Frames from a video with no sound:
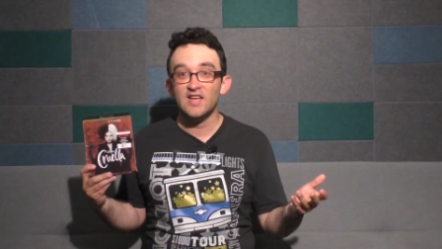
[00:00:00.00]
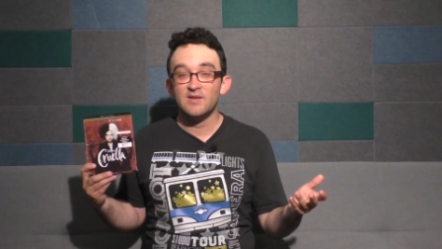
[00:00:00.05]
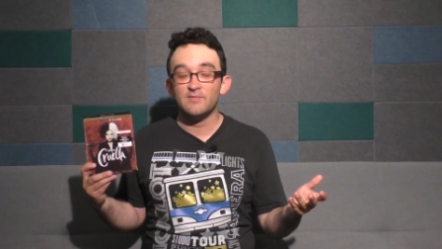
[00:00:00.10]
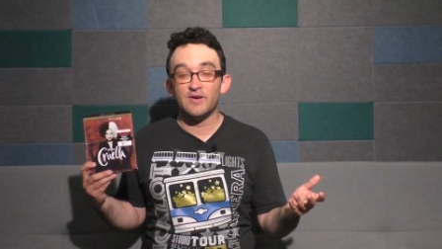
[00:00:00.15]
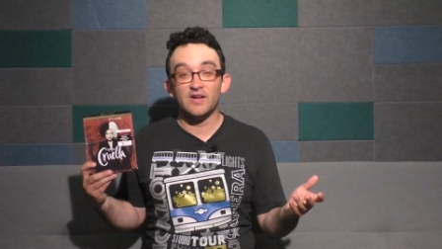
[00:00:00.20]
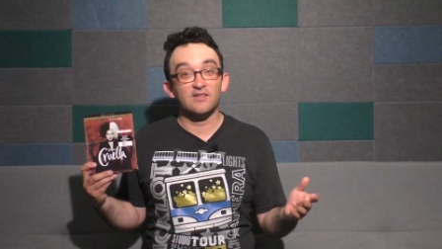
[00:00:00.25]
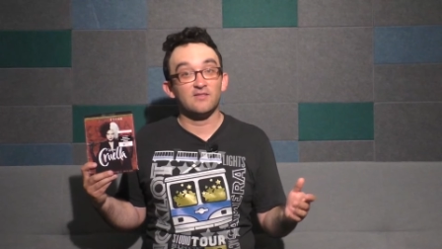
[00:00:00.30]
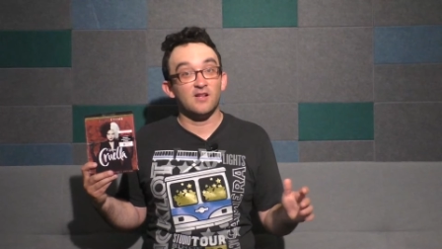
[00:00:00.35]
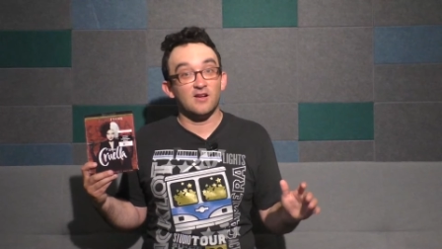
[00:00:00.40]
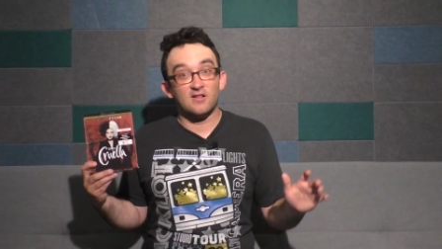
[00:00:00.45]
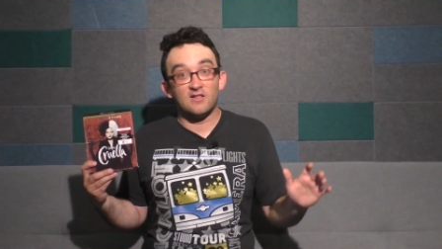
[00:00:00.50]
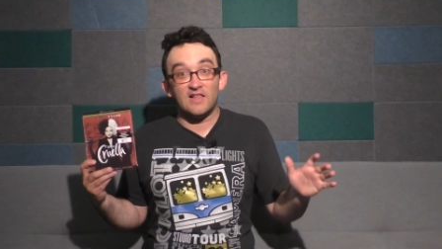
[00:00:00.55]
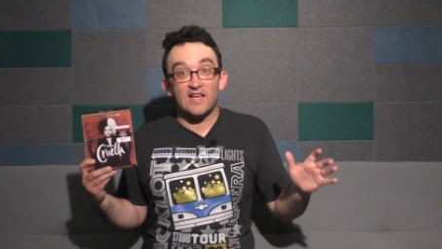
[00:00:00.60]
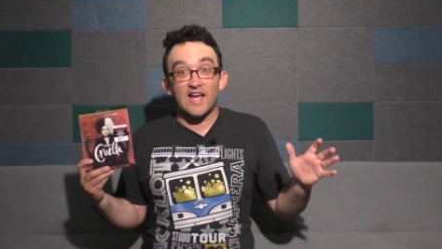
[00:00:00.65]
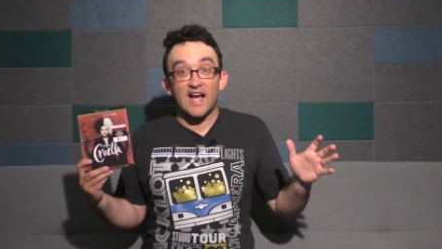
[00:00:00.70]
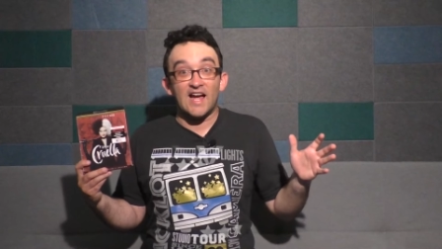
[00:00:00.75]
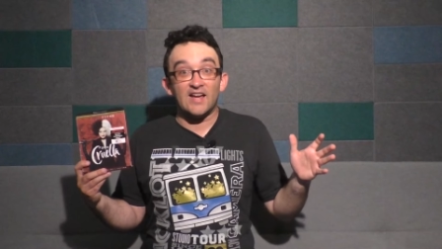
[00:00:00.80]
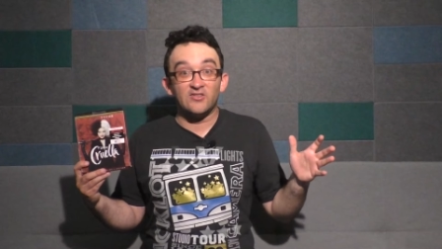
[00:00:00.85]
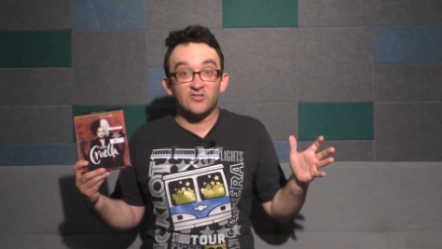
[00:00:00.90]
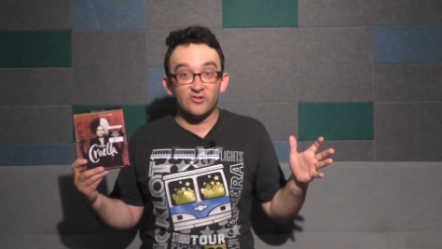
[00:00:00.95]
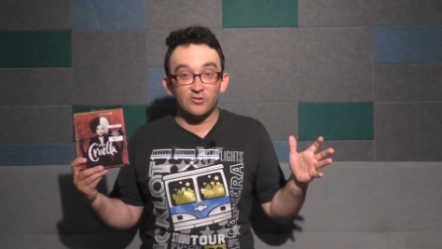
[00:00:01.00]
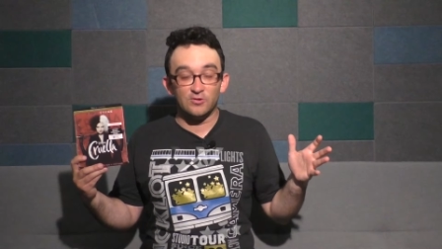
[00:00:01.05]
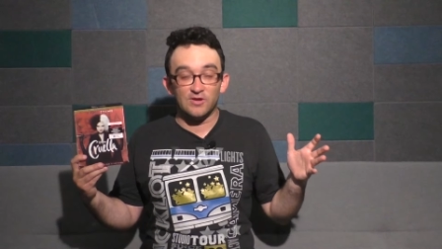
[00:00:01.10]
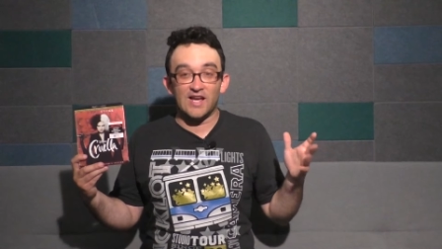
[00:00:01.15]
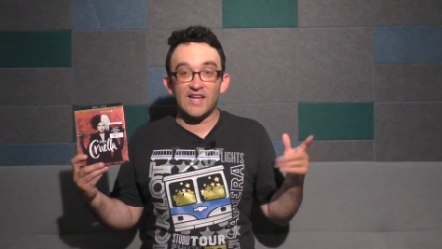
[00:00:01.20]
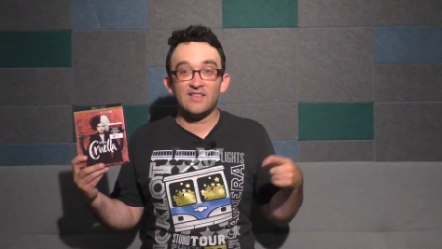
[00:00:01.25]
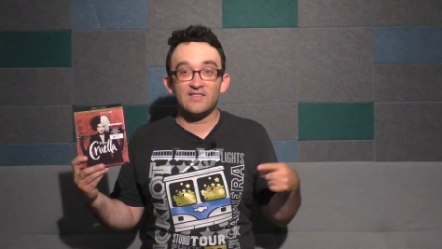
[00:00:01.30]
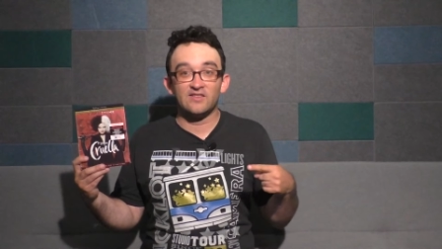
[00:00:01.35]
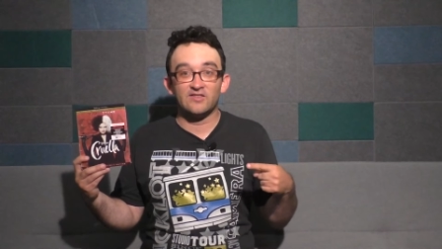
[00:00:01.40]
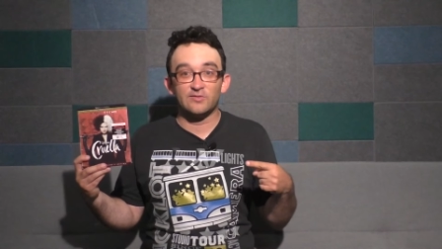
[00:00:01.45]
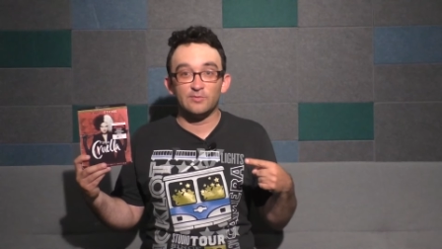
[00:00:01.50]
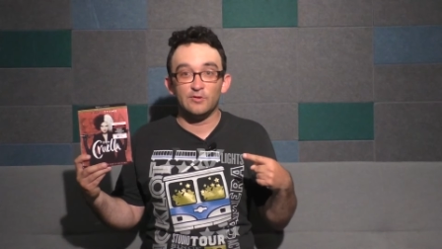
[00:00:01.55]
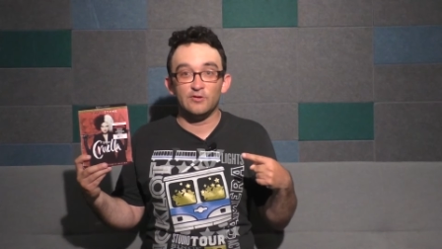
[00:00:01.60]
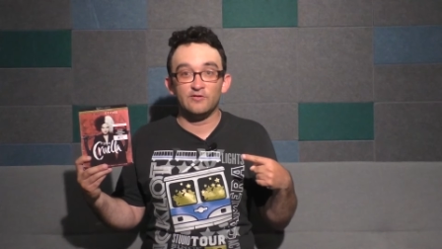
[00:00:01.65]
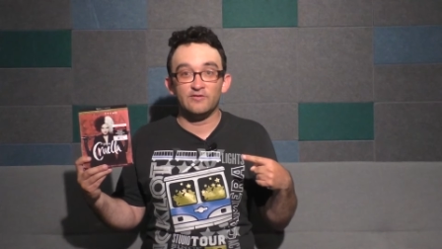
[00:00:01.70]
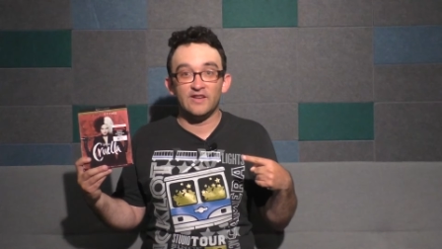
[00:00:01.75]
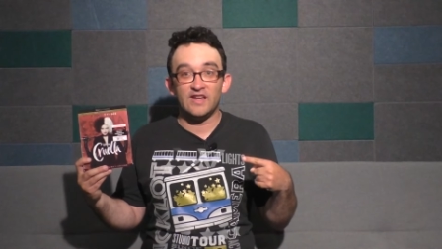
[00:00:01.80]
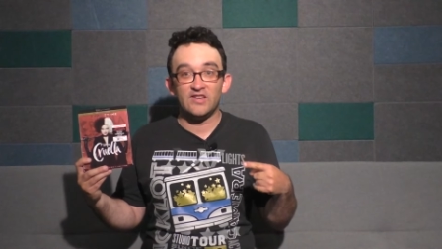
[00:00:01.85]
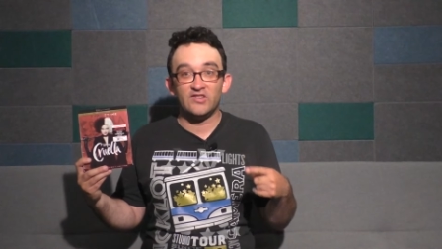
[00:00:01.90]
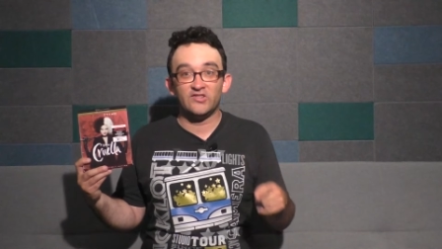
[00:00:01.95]
But luckily, I do like this
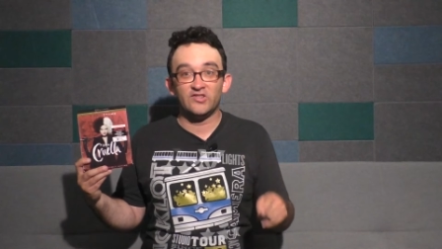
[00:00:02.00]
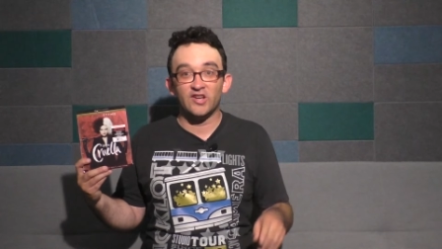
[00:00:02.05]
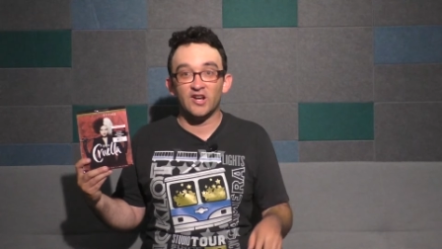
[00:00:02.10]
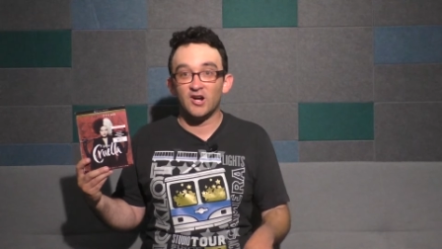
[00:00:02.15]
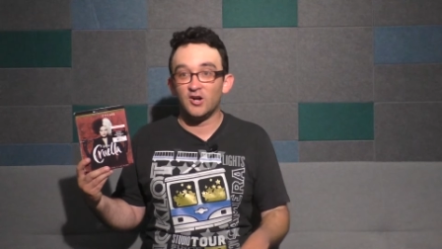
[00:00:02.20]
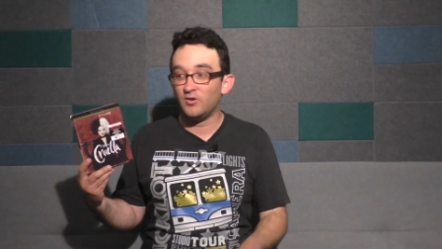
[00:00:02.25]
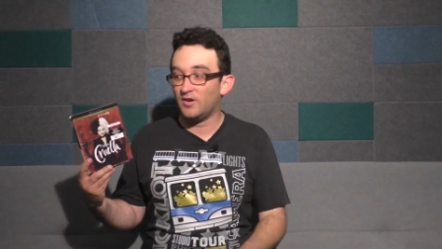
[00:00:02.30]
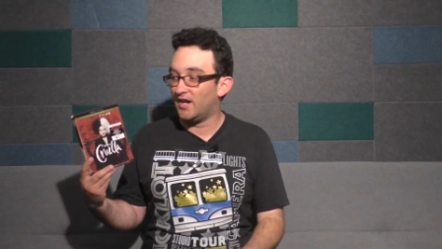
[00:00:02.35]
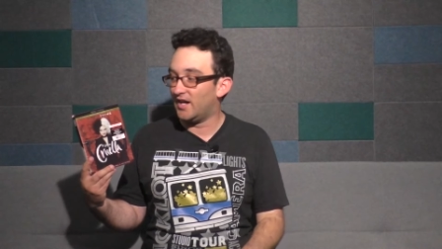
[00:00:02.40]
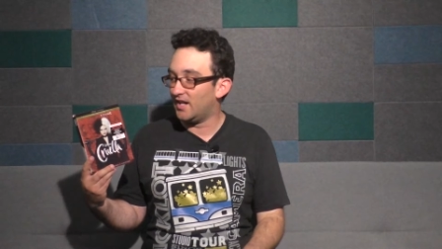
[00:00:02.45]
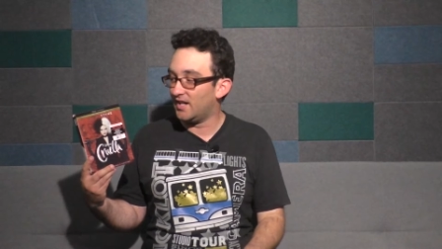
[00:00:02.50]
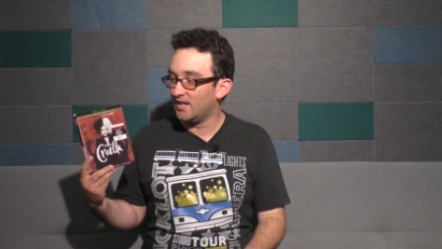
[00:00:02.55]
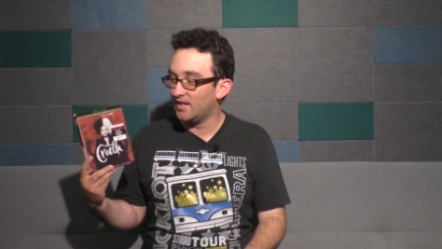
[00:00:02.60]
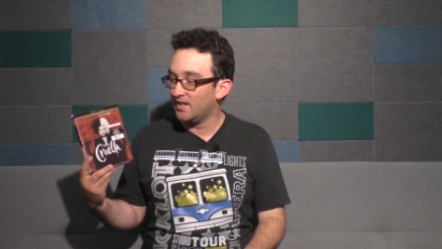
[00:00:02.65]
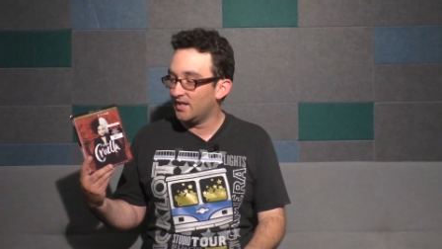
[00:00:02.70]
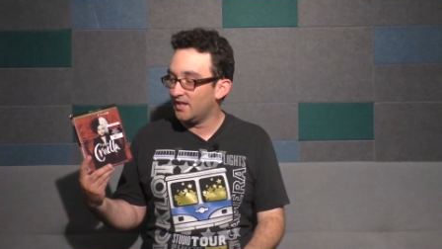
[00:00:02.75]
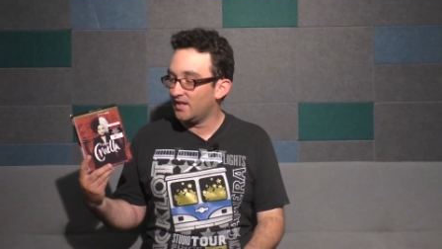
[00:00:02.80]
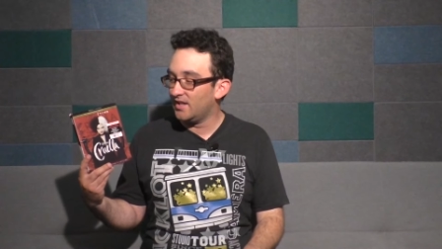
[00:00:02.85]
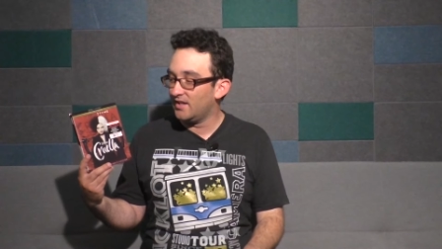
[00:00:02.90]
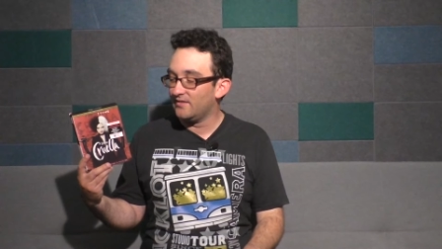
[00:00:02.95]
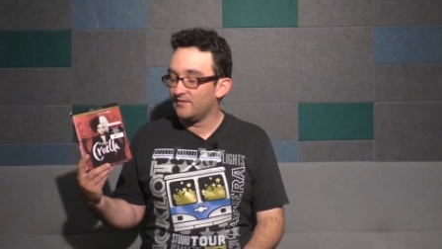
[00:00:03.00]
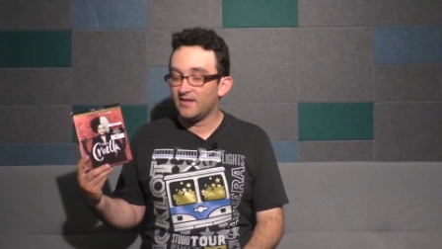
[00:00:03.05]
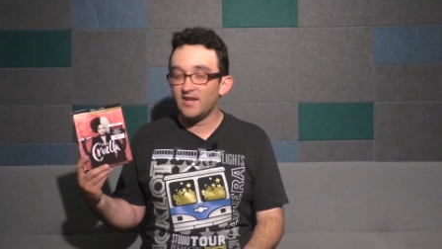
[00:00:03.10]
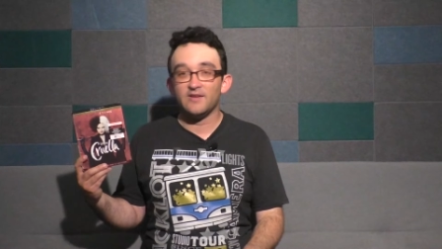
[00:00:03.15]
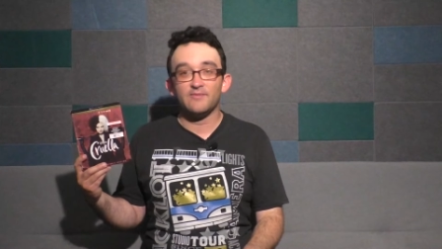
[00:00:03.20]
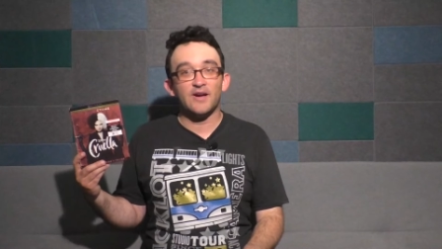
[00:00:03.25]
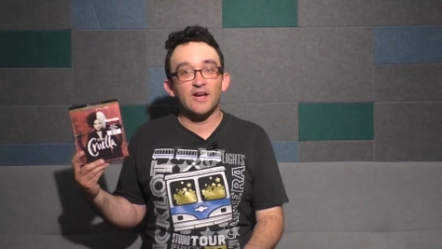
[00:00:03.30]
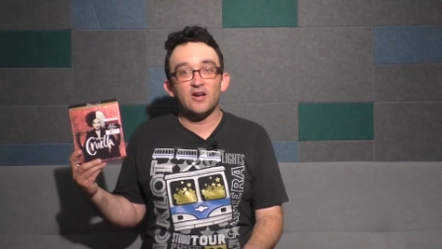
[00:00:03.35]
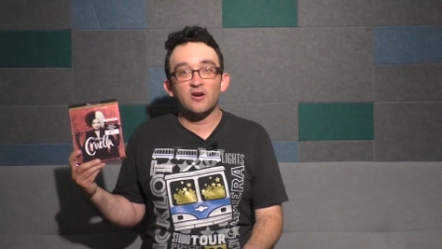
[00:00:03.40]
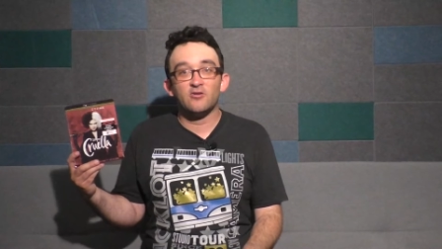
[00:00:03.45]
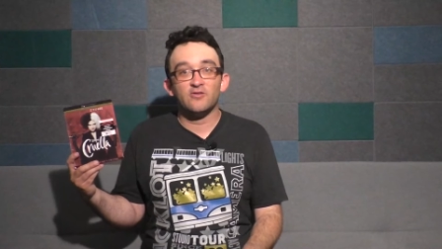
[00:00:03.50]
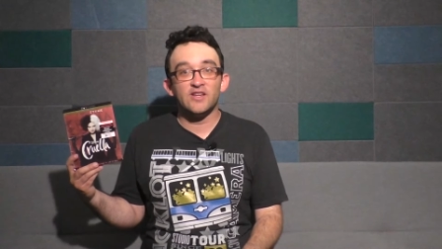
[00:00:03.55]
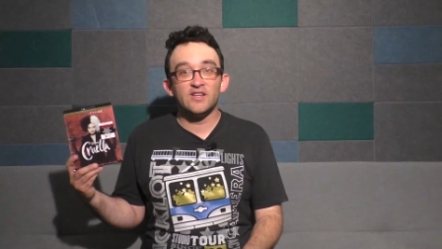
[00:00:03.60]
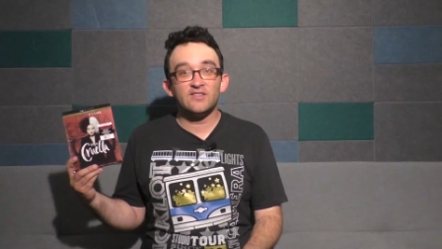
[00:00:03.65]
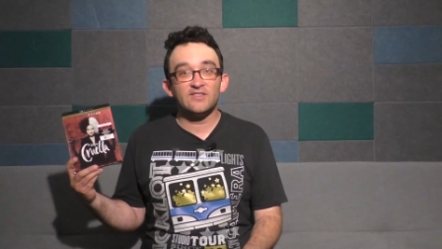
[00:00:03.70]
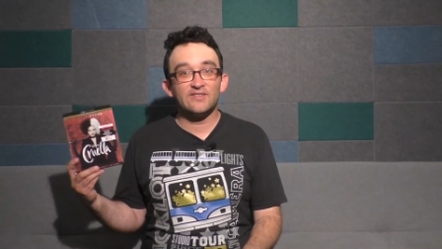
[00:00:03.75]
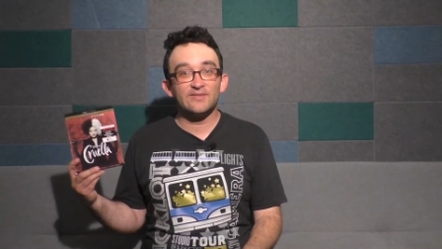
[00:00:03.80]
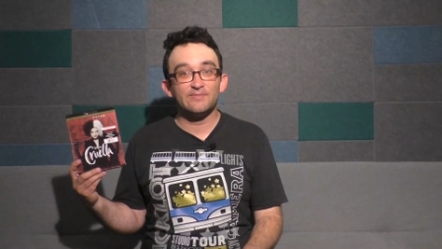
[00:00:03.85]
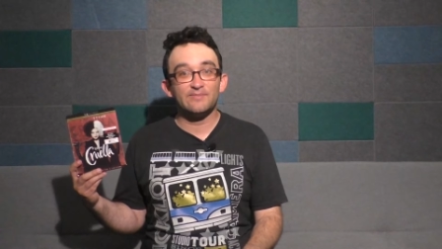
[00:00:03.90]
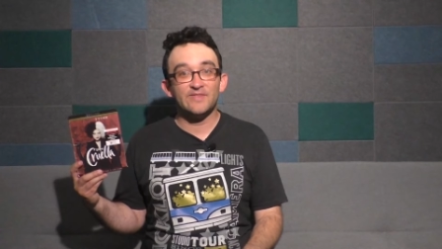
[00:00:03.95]
movie, so uh, yeah, I own it.